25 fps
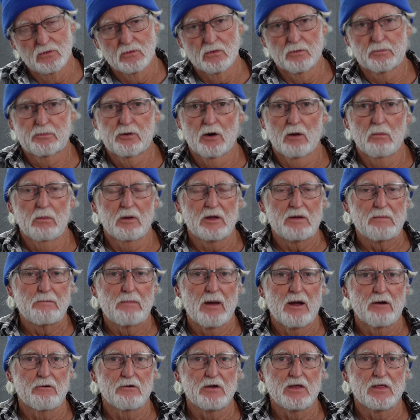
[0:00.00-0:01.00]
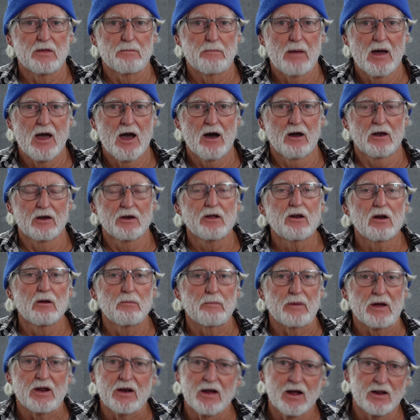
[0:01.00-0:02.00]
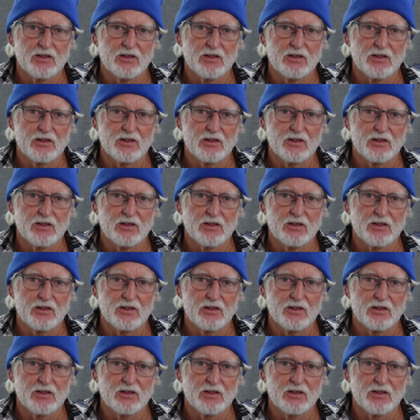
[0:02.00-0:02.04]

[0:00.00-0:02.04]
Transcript: will probably bury the bow a little bit